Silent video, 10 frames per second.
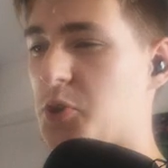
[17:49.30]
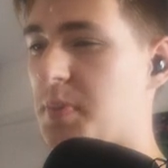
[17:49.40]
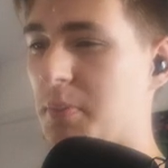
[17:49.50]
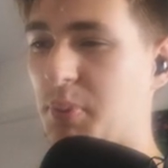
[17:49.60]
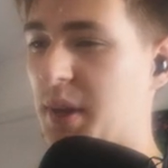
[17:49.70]
there's
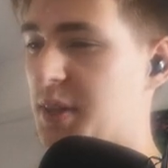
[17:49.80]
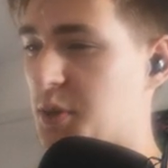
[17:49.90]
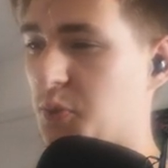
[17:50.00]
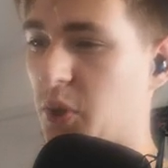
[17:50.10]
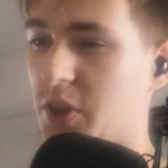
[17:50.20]
been
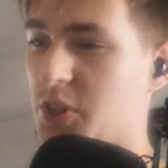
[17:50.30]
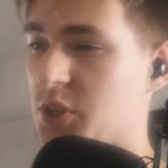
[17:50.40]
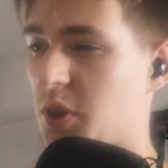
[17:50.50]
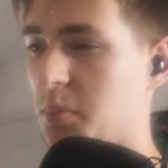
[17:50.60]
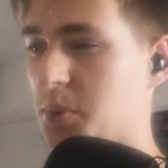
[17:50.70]
plenty of
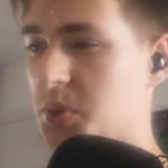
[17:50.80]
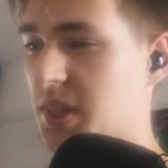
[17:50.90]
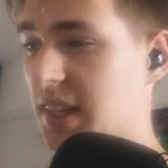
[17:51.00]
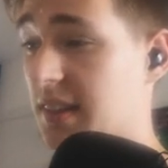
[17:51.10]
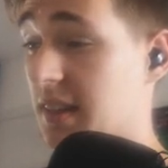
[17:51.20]
launches on
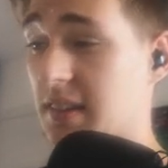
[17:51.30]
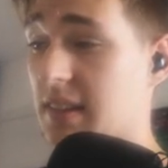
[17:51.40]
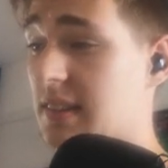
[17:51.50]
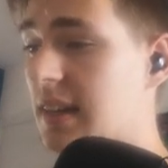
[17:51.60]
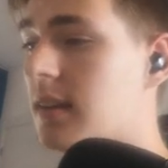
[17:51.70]
Bluezilla that,
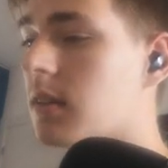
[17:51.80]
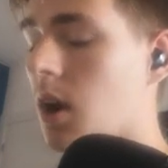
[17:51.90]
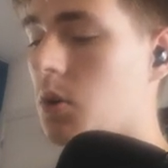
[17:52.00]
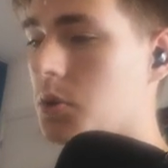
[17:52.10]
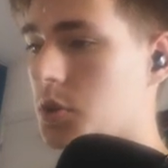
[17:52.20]
that didn't
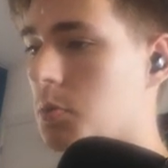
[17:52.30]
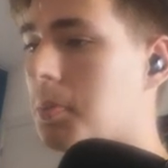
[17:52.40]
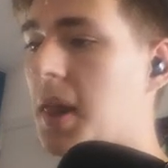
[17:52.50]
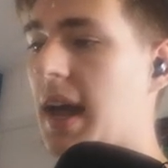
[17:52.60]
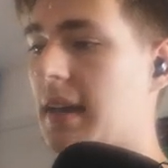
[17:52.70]
go to
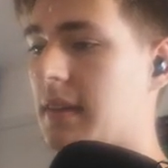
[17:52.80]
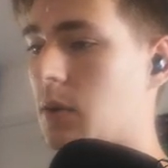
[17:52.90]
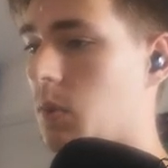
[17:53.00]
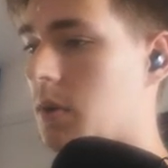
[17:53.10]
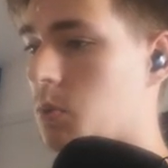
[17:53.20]
plan,
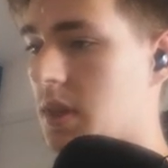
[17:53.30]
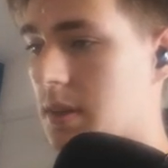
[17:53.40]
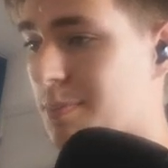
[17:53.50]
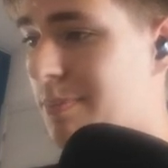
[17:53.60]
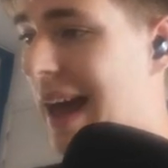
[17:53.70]
that went really